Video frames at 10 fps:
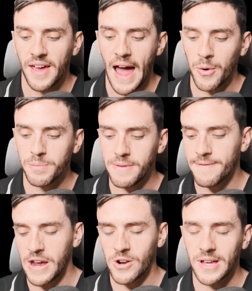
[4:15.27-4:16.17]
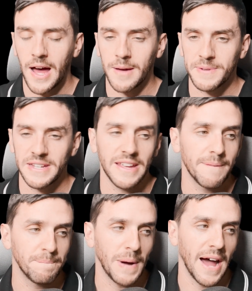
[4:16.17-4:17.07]
I would be very confident
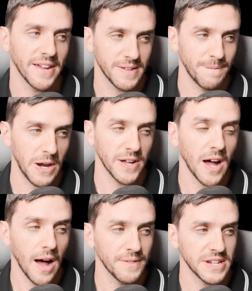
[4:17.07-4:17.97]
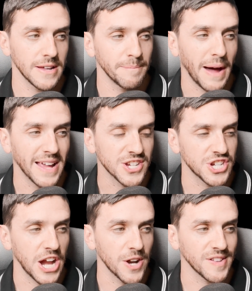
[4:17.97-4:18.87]
in buying
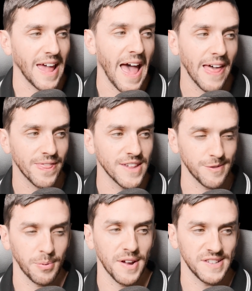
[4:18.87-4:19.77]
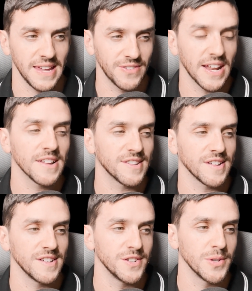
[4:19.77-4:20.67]
shares at this price, even at
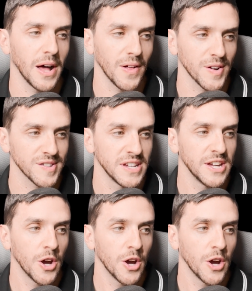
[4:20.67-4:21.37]
$62.